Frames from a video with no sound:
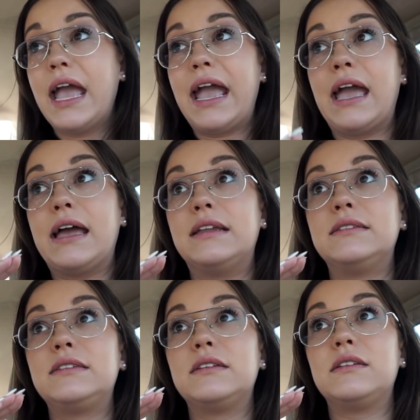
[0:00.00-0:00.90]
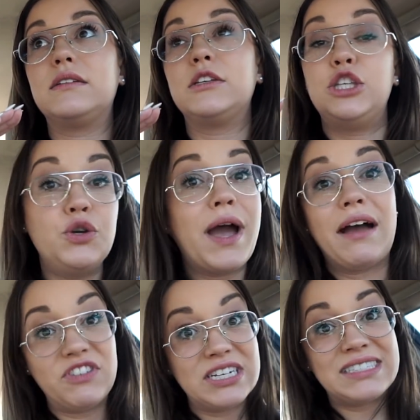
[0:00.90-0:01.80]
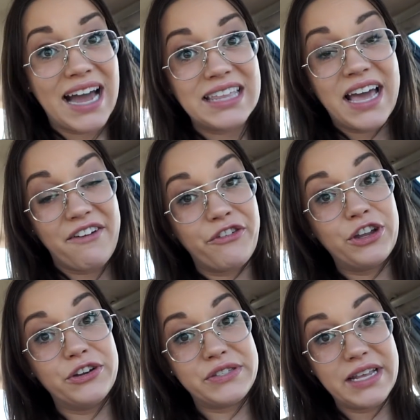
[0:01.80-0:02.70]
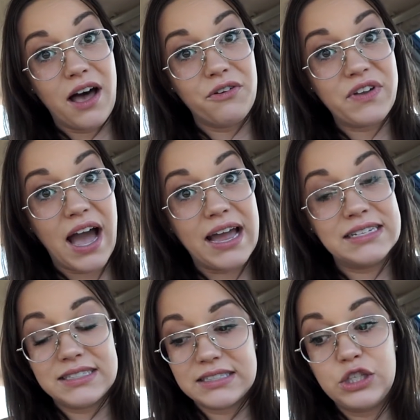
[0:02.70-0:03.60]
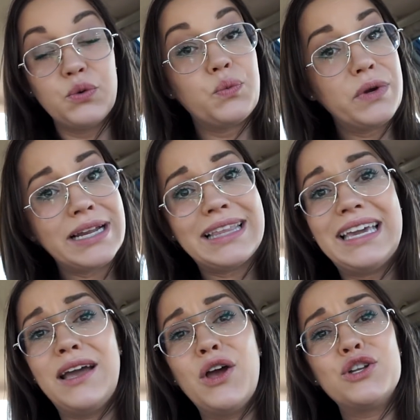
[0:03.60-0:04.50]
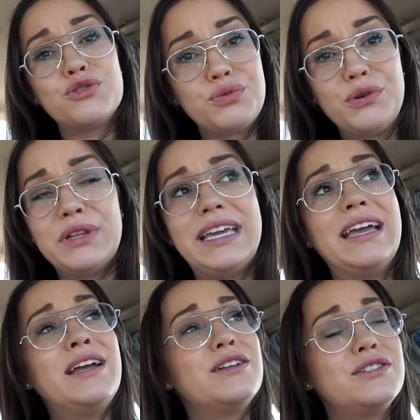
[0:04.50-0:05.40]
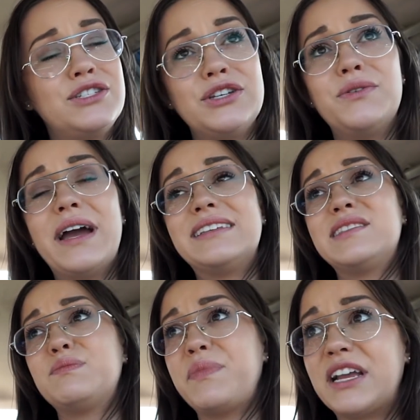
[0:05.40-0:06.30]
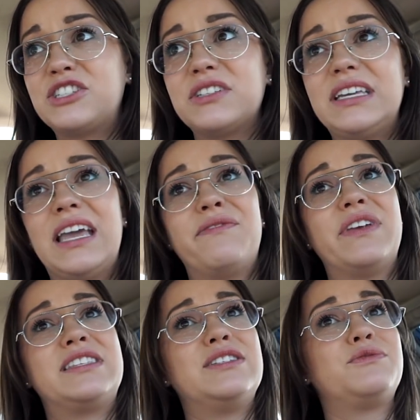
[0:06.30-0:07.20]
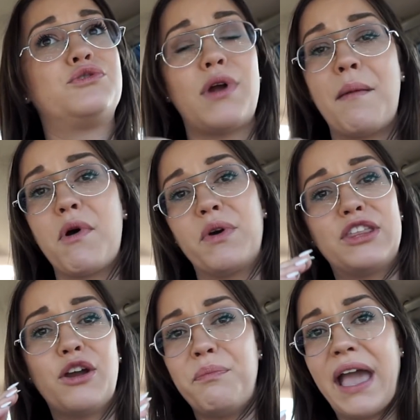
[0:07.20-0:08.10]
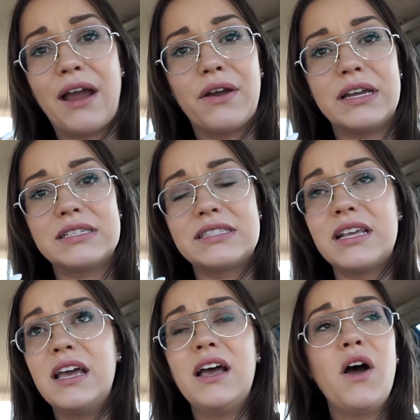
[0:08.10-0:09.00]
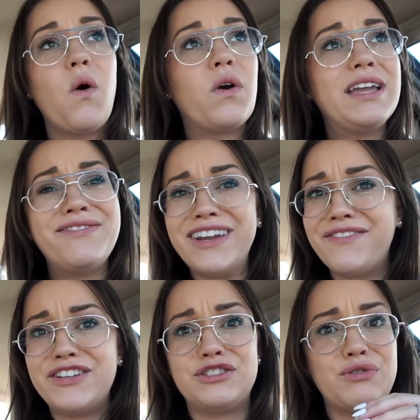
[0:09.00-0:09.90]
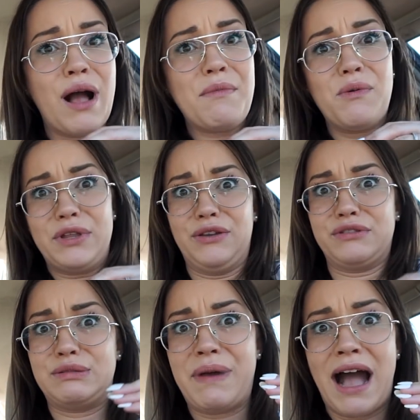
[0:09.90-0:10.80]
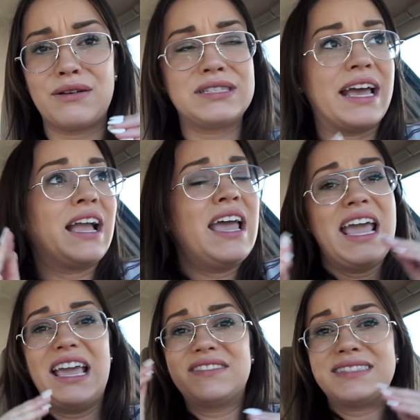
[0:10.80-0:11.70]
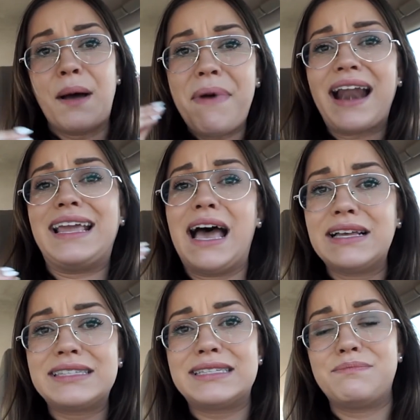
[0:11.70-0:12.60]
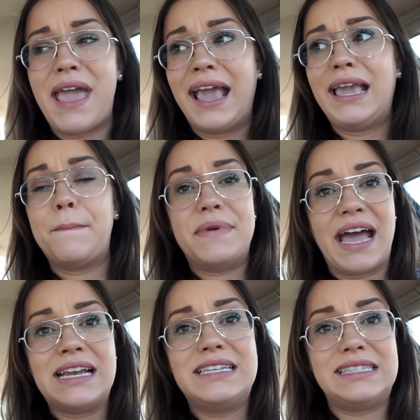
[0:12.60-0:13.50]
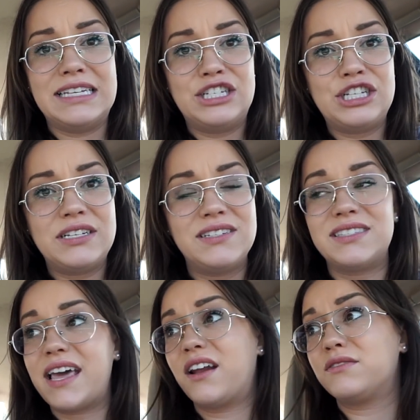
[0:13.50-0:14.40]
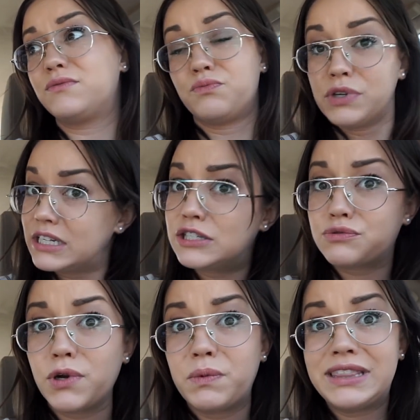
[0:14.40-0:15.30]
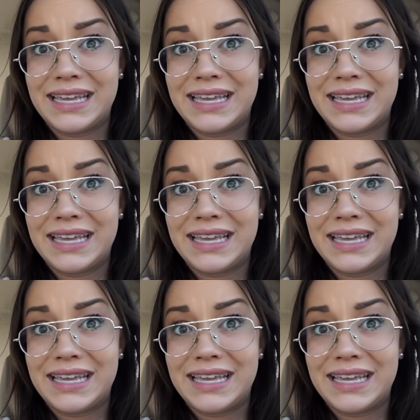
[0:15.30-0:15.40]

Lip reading: And you have to decide that for yourself, guys. You really, truly do, especially if it's drama with your parents, or even if it's drama with your spouse. Like, if somebody else is making bad decisions that is really screwing